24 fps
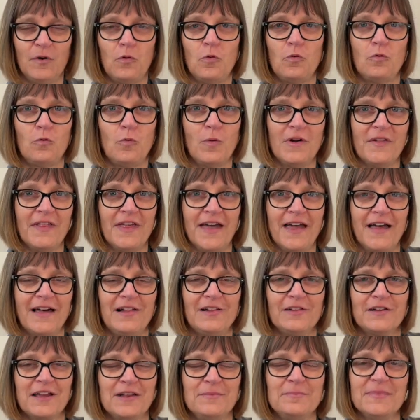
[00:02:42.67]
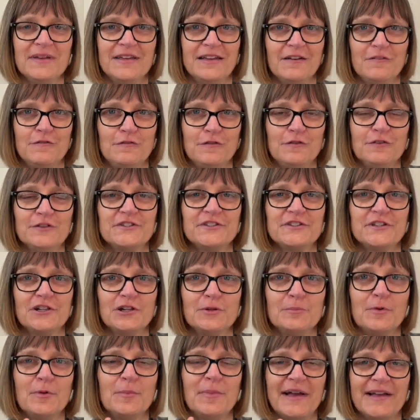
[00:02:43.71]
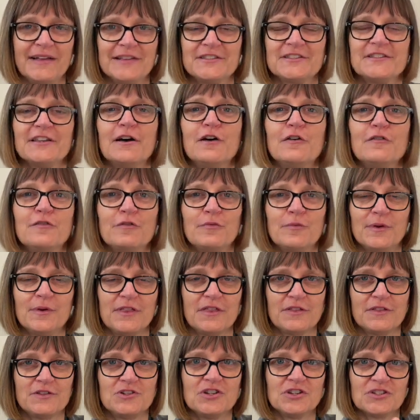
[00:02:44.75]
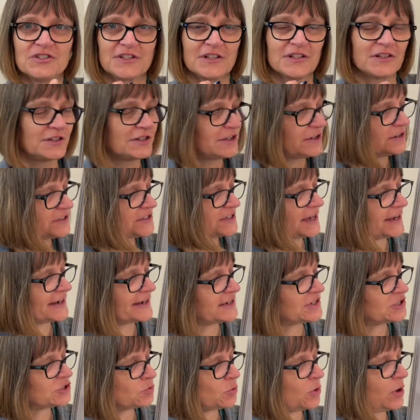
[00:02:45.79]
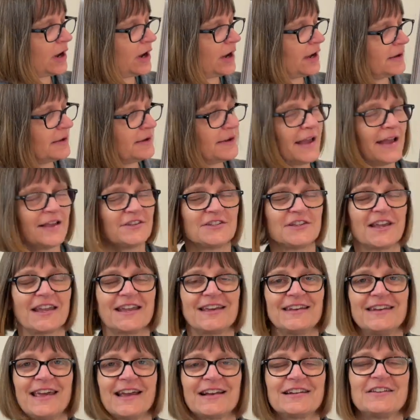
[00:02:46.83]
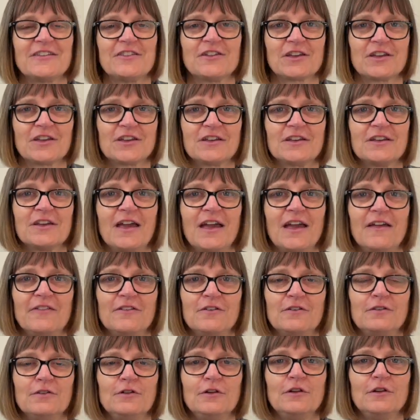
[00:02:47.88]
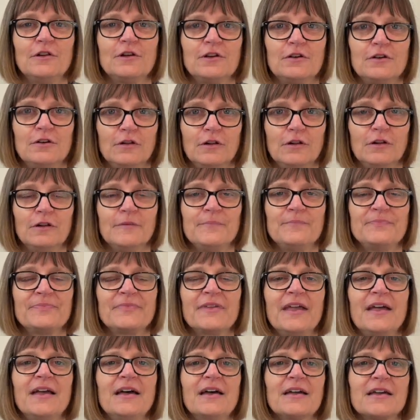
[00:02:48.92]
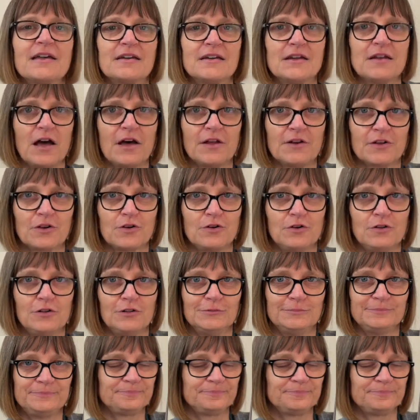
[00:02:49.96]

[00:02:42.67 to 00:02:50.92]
where the L can be a full syllable by itself with just a little tiny schwa as I connect the k and the ul, kul, canonical.